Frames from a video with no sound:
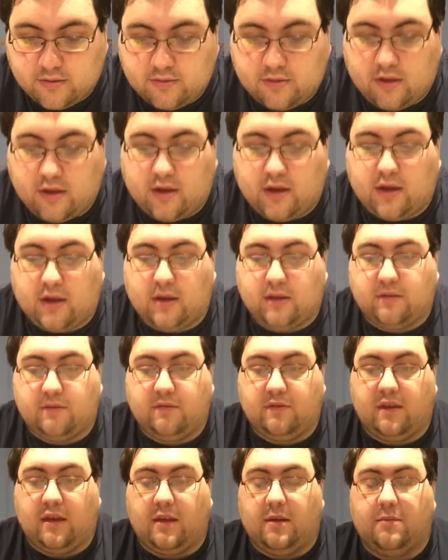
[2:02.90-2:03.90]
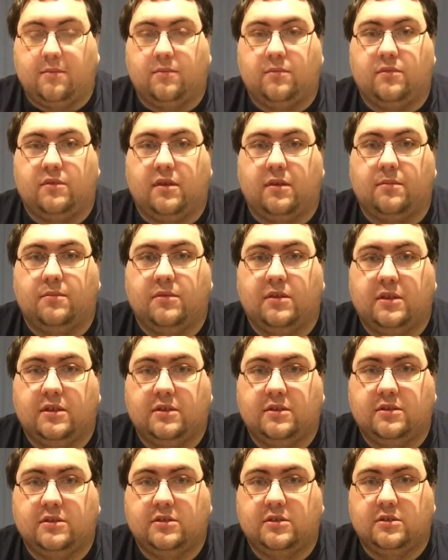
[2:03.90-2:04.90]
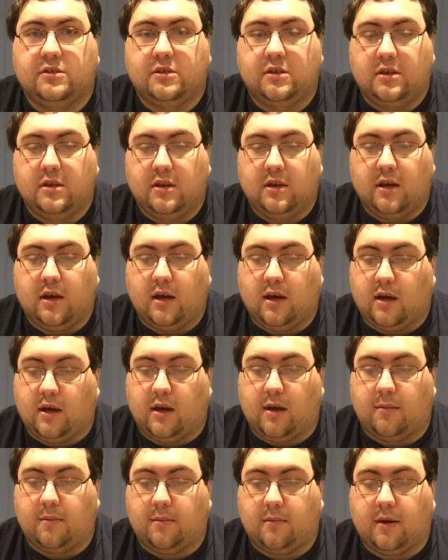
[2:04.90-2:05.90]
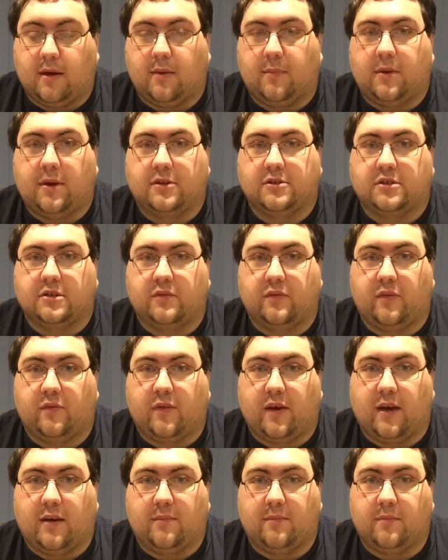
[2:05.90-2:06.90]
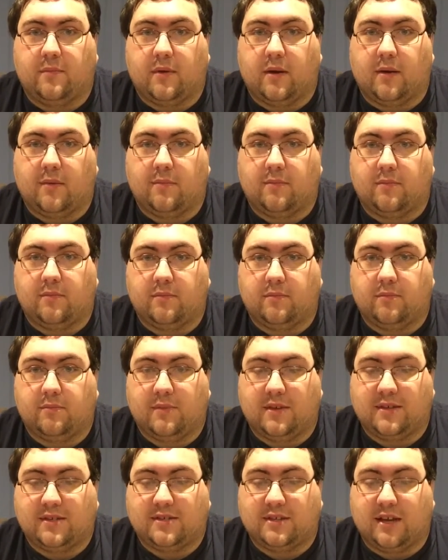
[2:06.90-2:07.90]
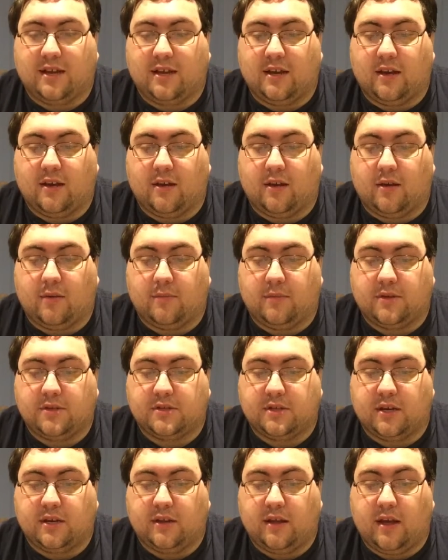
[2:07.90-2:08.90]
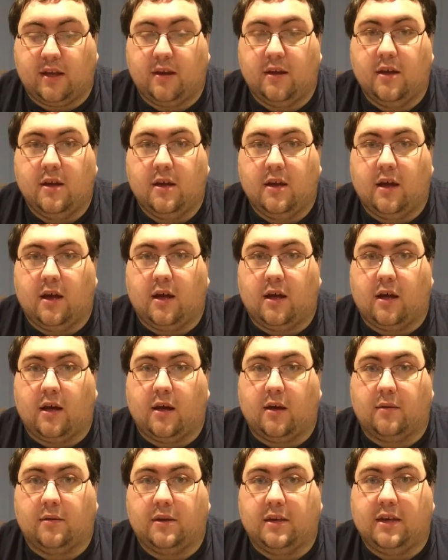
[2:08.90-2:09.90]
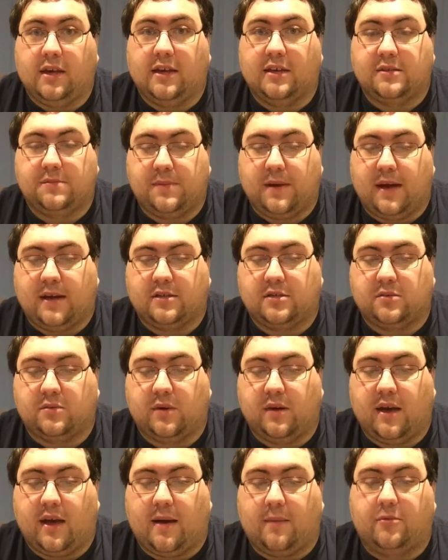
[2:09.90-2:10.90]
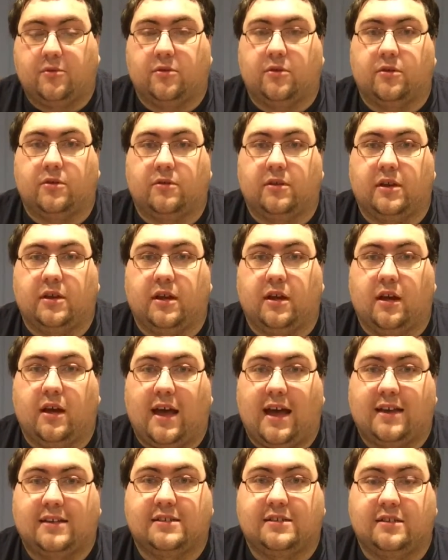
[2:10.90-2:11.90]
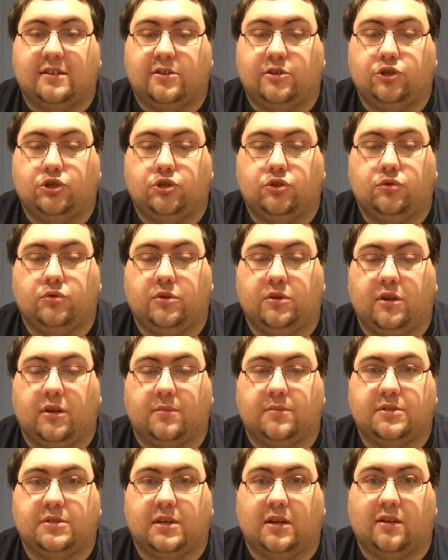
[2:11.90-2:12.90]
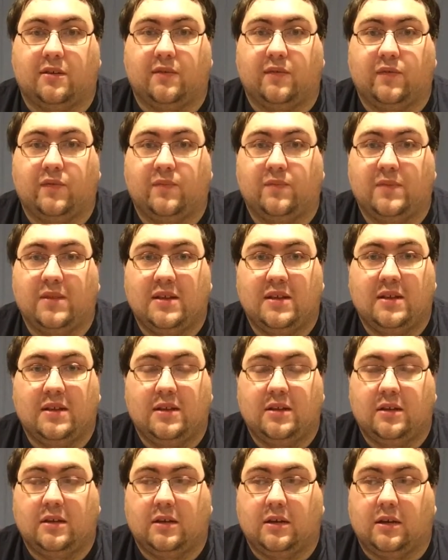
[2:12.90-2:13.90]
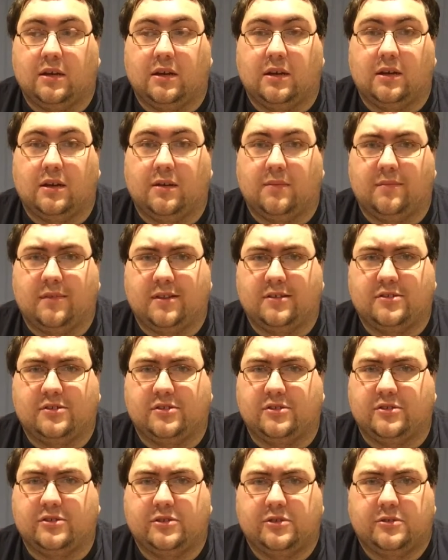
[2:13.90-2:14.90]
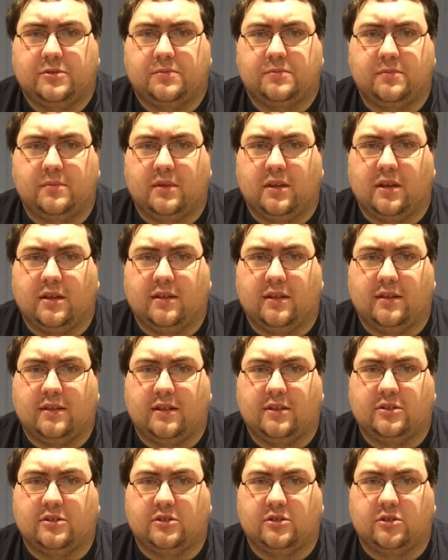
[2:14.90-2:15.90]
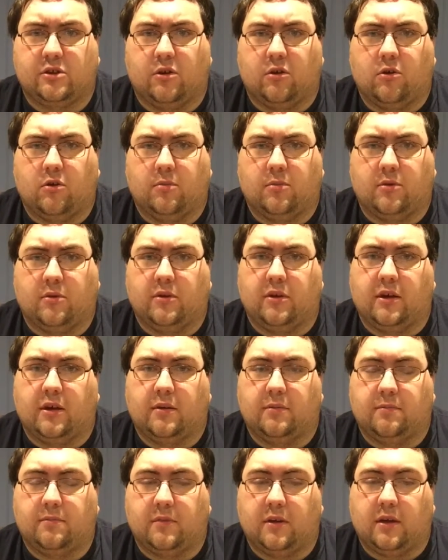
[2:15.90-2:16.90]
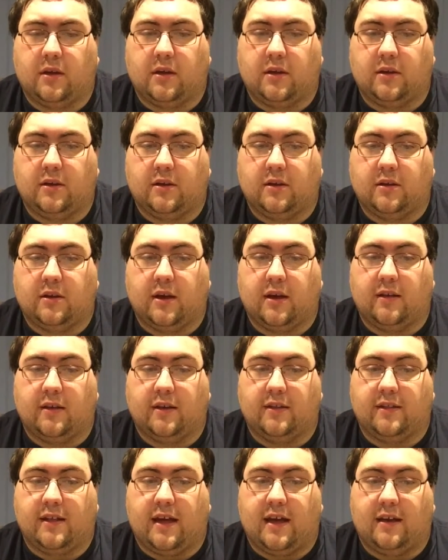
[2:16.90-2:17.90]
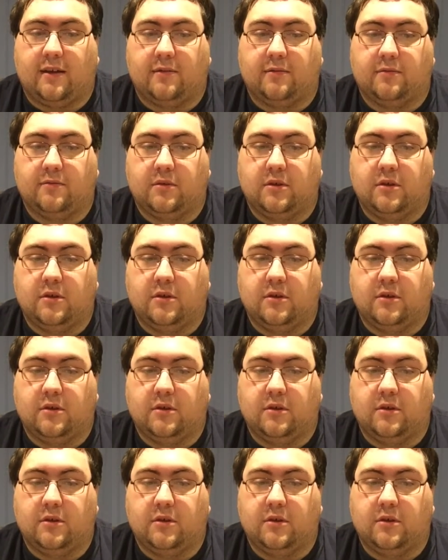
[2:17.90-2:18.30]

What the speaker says: Timptons. I apologize if I'm missaying that. He has passed away after accidentally shooting himself. That's just horrible. Young guy like that.